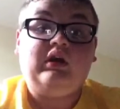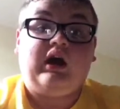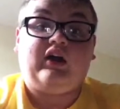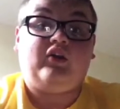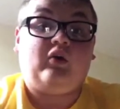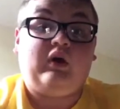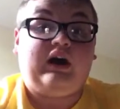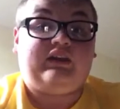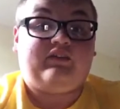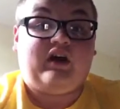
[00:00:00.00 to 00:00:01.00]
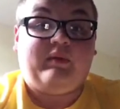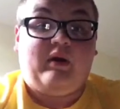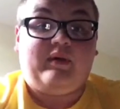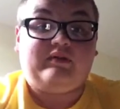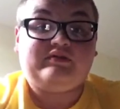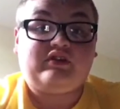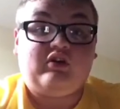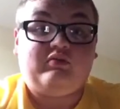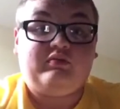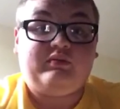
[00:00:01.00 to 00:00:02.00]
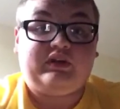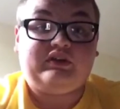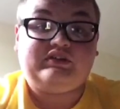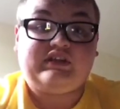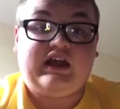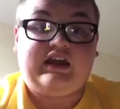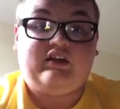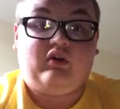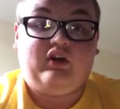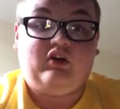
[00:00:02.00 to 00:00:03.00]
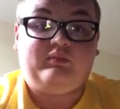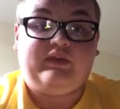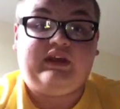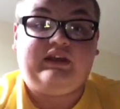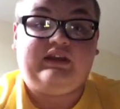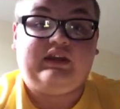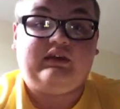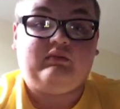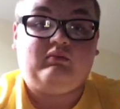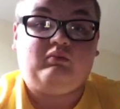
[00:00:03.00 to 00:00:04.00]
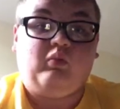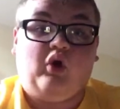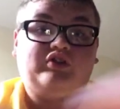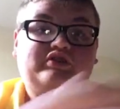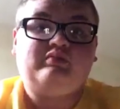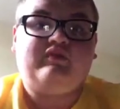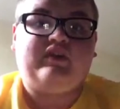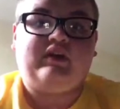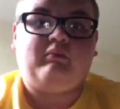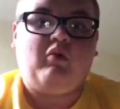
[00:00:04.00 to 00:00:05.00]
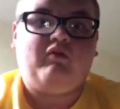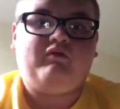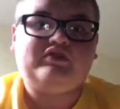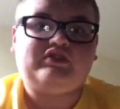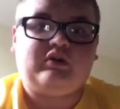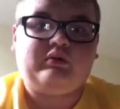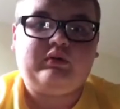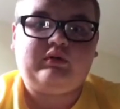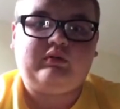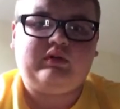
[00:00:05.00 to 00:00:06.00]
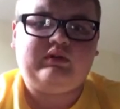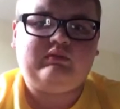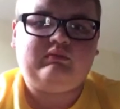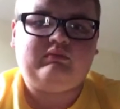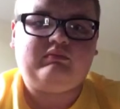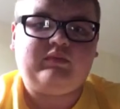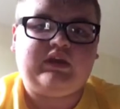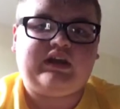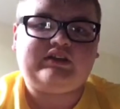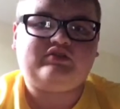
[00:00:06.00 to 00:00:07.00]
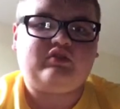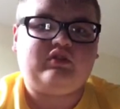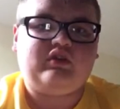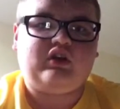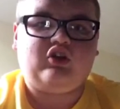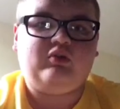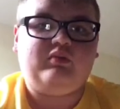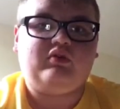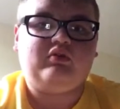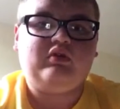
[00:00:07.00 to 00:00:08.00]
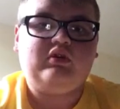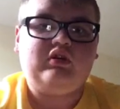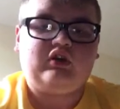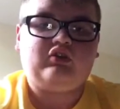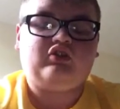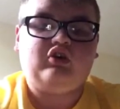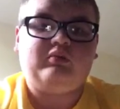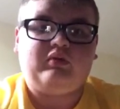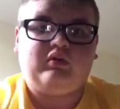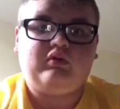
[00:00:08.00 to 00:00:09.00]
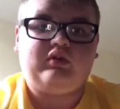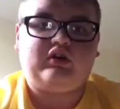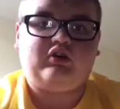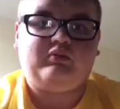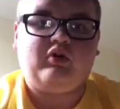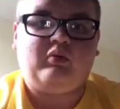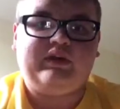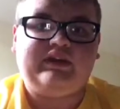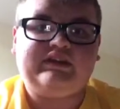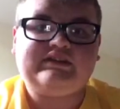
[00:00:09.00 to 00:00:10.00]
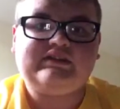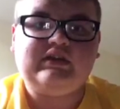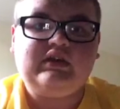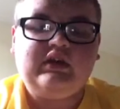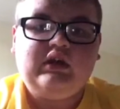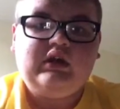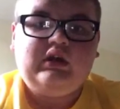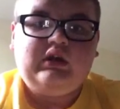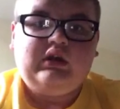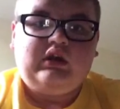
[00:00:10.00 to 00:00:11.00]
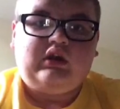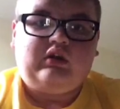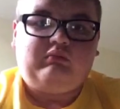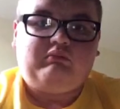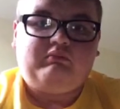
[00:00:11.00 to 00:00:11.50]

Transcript: I don't like that about Periscope because I only updated it once within a month or so. And Meerkat's done a good couple in a couple of weeks. So